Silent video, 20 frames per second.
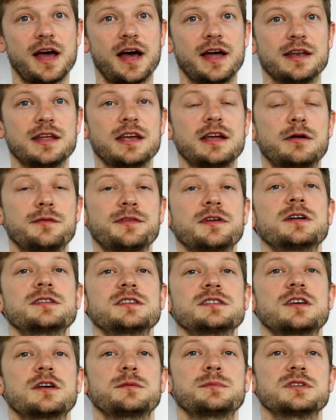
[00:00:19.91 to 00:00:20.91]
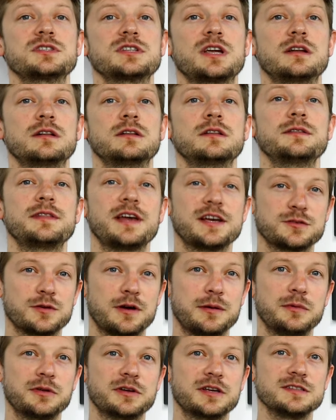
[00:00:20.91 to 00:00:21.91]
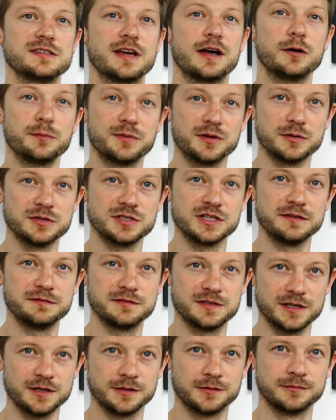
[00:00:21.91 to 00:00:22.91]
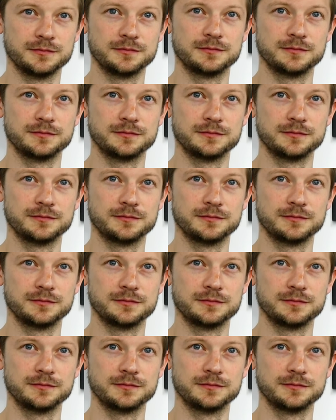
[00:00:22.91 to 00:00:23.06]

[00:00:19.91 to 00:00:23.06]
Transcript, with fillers: and here on the Artis Opus channel that's what I'm looking to help you achieve too.